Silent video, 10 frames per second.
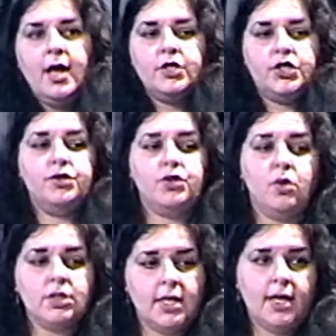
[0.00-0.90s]
to
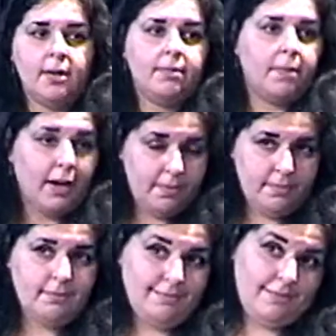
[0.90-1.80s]
talk to him
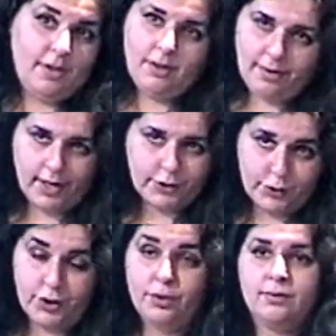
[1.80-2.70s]
about, I
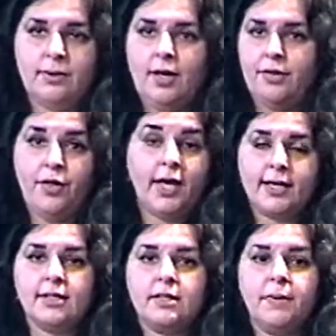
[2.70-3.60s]
don't know,
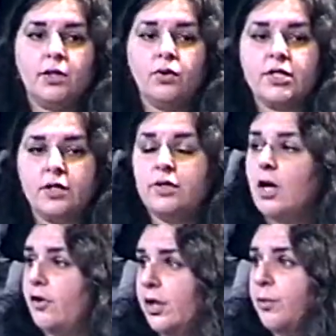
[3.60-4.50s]
things, but also
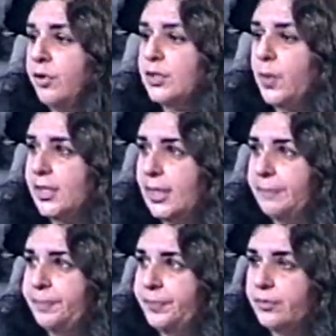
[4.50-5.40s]
Dara Namrit's
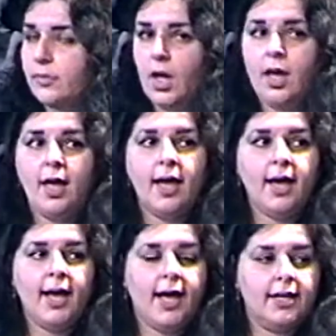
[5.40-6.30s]
wedding.
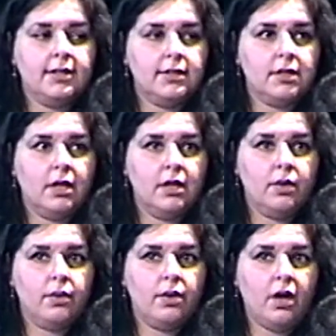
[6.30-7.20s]
And,
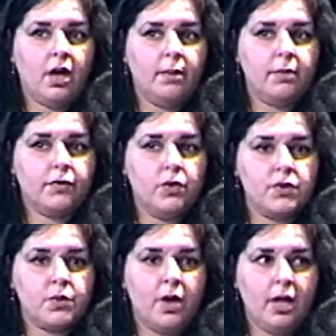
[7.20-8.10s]
of
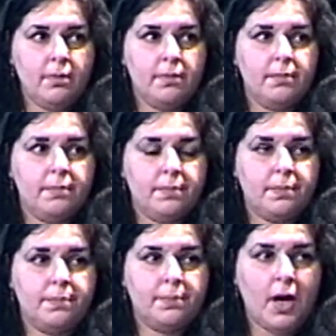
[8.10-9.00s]
course, while
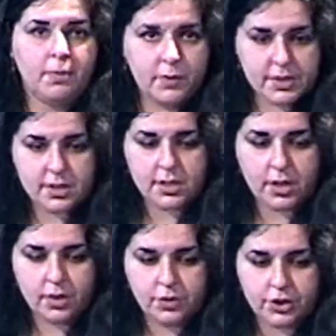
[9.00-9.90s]
Baba was in
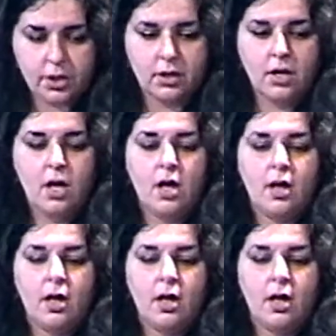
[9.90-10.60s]
seclusion,